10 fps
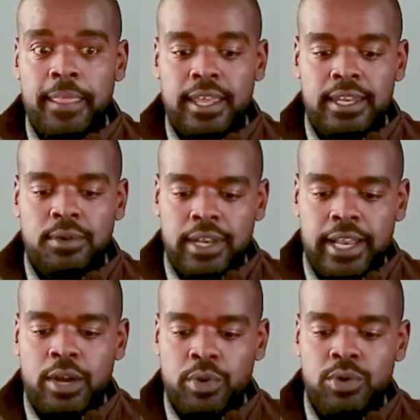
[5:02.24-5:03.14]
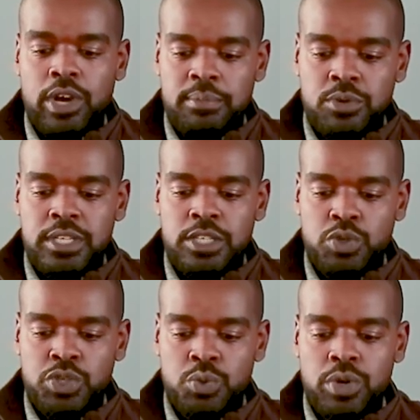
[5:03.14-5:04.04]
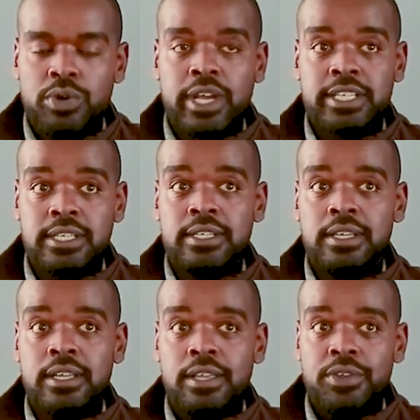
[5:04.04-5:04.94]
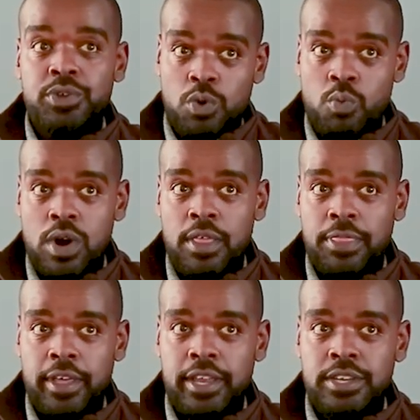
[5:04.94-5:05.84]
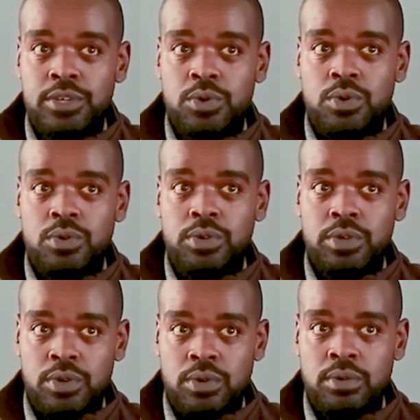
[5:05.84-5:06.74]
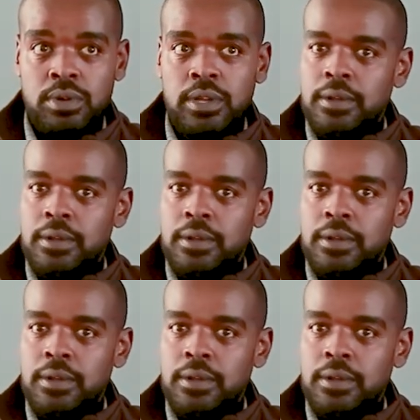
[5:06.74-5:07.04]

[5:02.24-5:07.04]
And like when you come to set, you're sure you're getting your worth and your, you know,